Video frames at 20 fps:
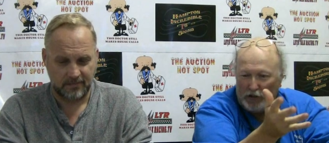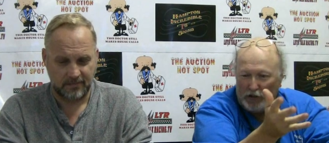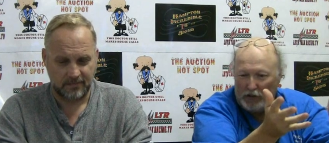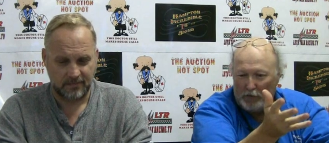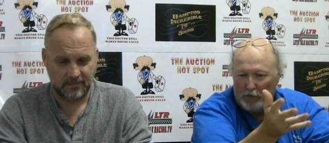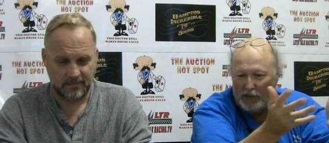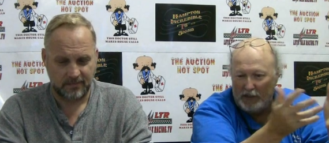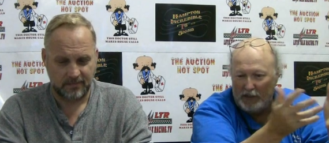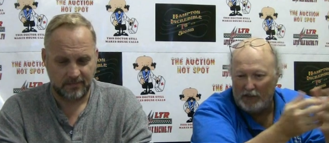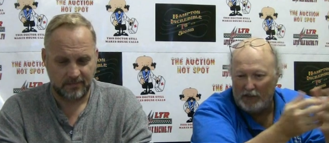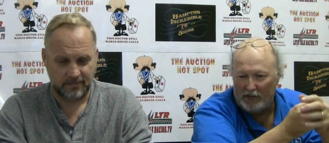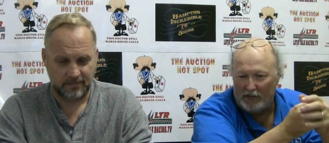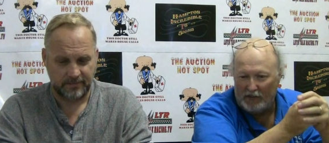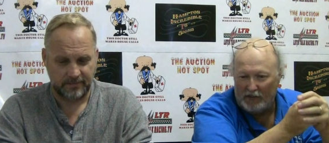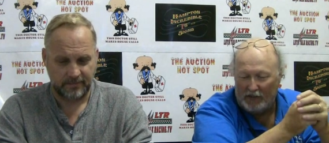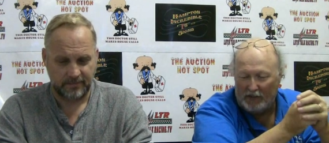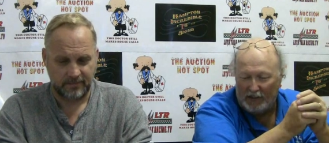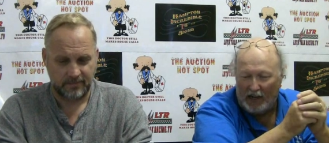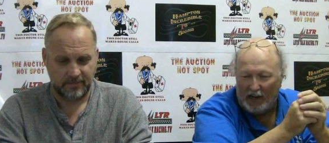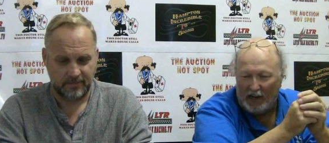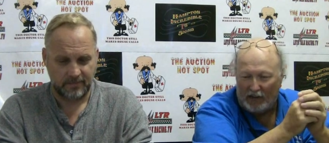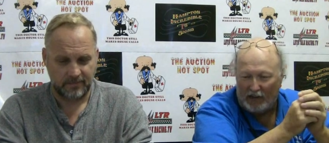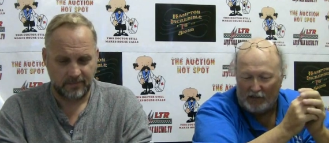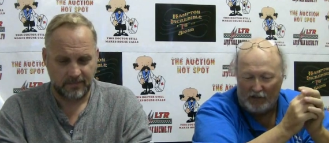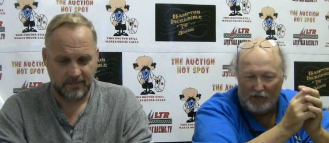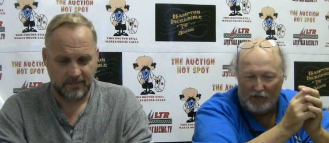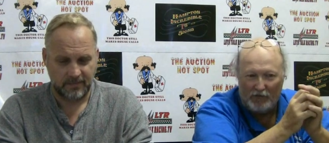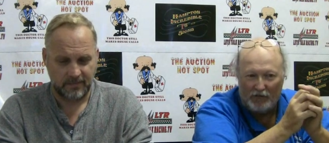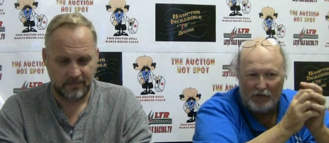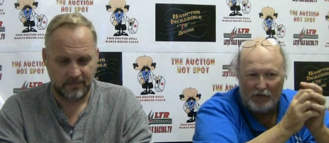Speaker 1: to be a, a
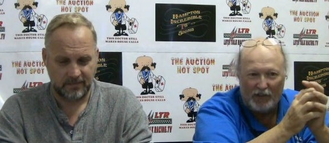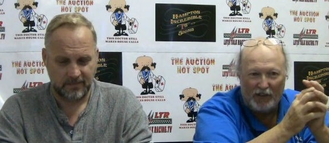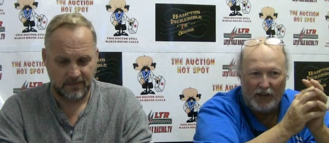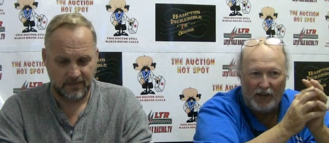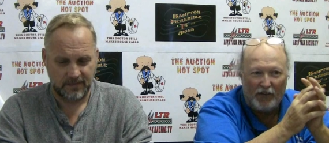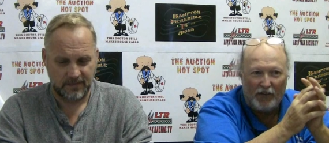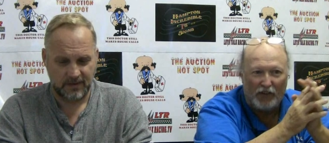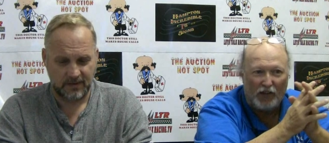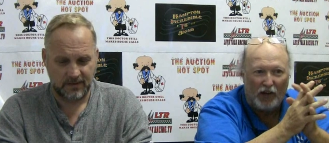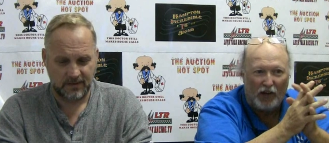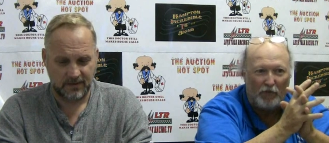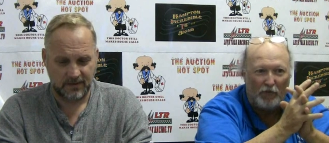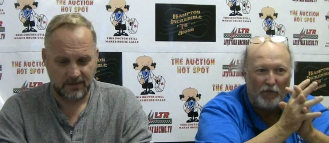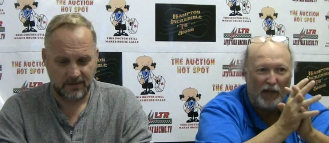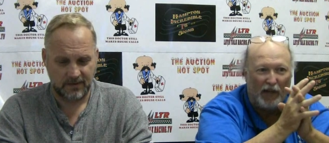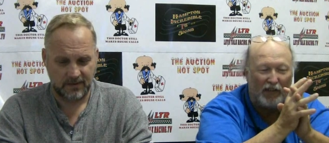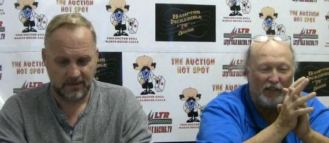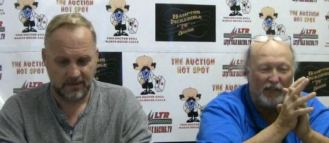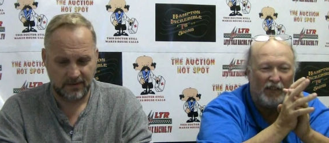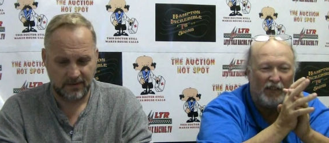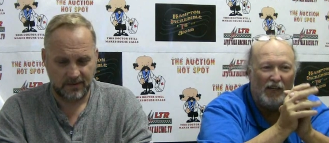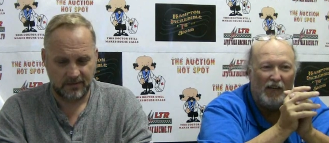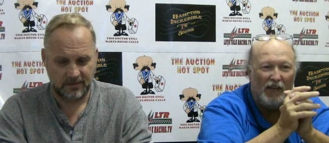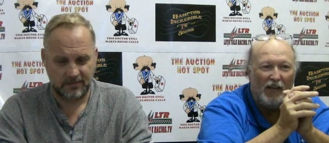doctor? Ever thought about